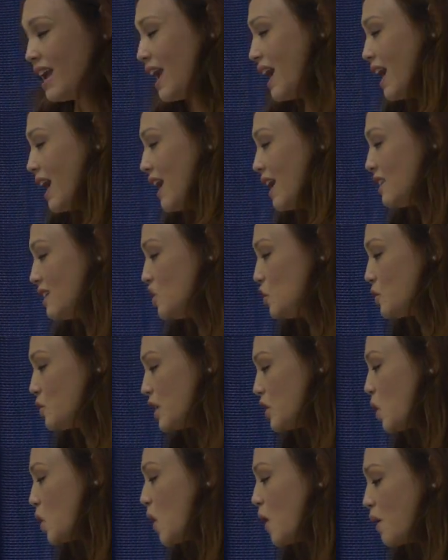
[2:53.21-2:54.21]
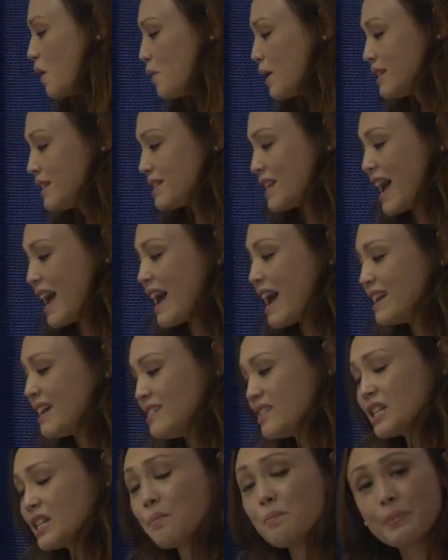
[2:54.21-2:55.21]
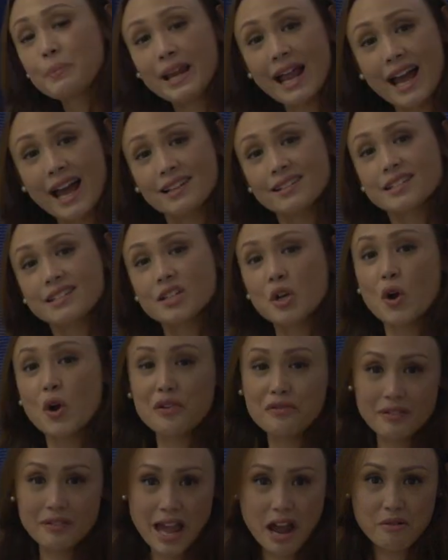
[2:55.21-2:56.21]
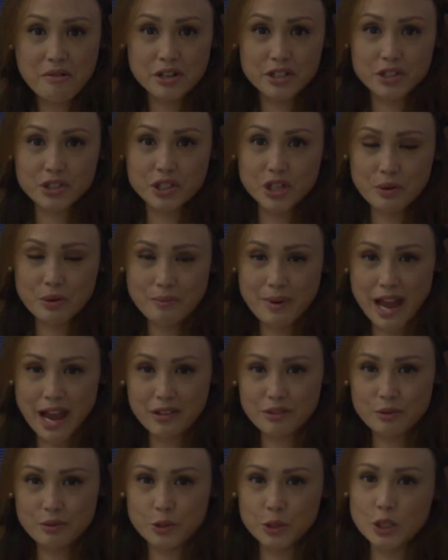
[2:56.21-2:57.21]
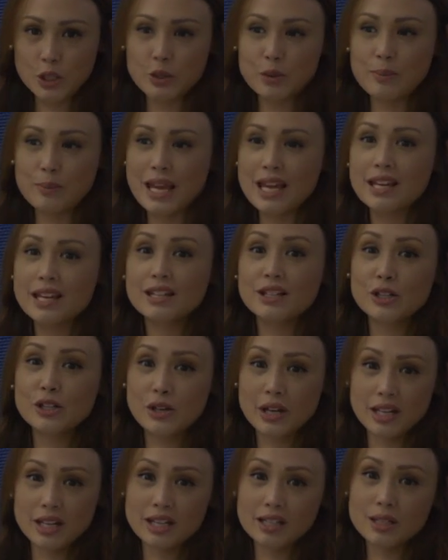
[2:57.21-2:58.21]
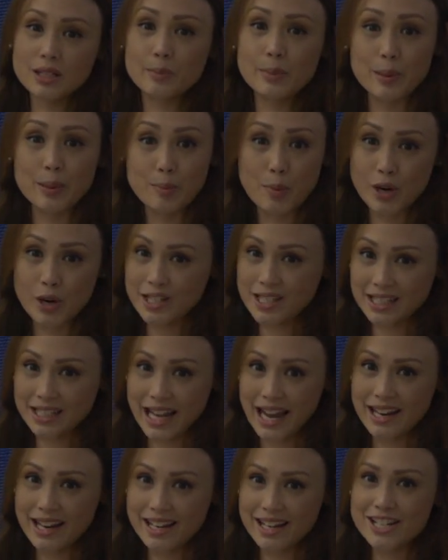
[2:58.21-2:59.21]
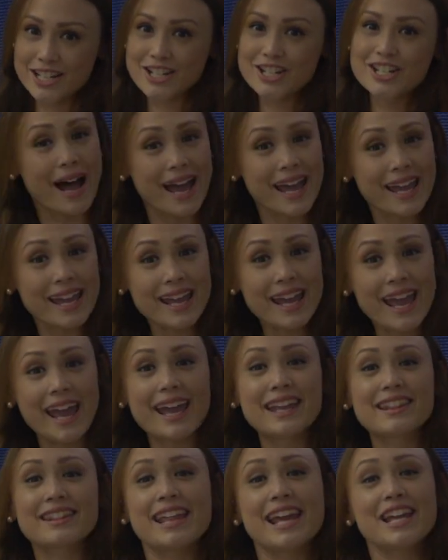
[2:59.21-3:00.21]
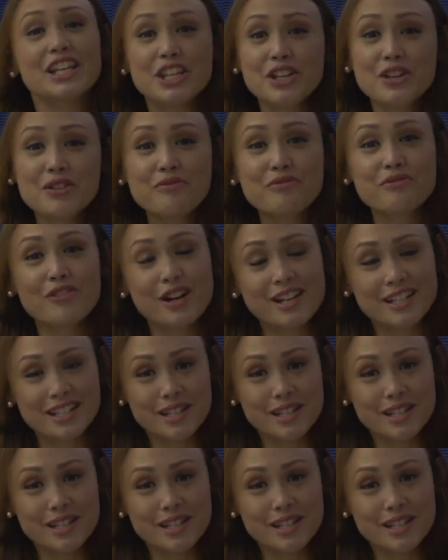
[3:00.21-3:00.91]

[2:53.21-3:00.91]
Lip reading: and you can always add some plants or flowers to your bathroom to make it look a little bit more stylish. And thank you for